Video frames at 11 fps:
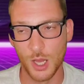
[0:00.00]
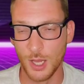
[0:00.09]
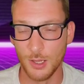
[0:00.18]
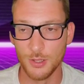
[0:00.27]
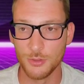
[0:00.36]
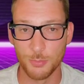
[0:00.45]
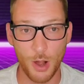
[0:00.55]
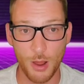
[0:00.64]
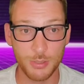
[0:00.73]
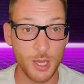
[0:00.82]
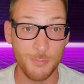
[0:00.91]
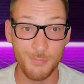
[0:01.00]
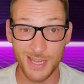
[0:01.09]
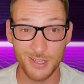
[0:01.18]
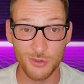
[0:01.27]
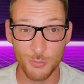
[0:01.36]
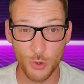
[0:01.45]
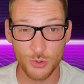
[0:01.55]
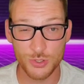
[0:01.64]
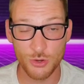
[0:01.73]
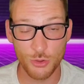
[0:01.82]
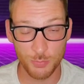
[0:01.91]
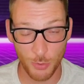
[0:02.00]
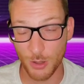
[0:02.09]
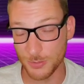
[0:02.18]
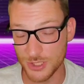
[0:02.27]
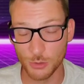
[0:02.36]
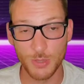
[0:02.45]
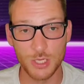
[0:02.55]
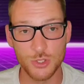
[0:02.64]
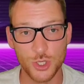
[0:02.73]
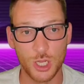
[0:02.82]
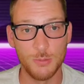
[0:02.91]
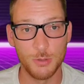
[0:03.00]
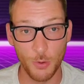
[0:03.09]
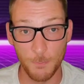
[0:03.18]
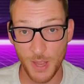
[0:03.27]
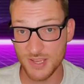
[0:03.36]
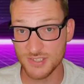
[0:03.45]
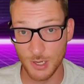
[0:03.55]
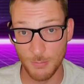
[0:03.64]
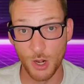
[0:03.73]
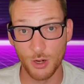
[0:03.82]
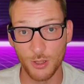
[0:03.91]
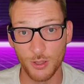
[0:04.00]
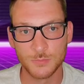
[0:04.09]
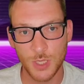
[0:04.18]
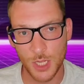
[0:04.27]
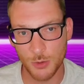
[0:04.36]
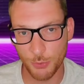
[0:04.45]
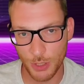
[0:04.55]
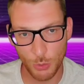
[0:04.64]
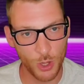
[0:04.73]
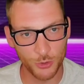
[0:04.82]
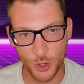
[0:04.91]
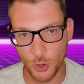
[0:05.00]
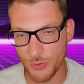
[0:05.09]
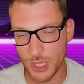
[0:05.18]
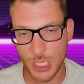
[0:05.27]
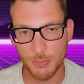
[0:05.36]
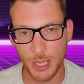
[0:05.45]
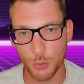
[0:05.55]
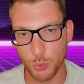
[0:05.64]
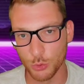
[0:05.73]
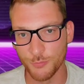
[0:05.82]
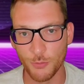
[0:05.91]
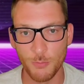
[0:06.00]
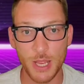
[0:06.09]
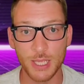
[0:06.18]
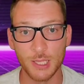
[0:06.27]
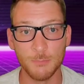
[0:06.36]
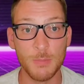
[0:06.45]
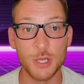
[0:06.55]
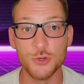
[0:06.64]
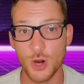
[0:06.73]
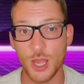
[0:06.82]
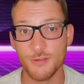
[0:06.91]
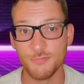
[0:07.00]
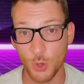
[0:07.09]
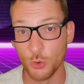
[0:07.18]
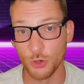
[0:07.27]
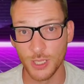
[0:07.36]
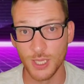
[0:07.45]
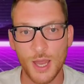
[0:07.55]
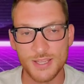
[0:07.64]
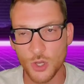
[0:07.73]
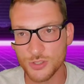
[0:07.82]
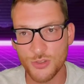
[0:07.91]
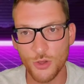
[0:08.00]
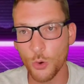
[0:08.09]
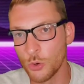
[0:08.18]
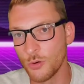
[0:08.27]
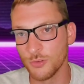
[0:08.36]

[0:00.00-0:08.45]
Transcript: They're probably not making their motors here. They're probably still made in China, but they're based in America. And they're pretty well known in the e-bike world for making mid-drive motor kits. I talked to the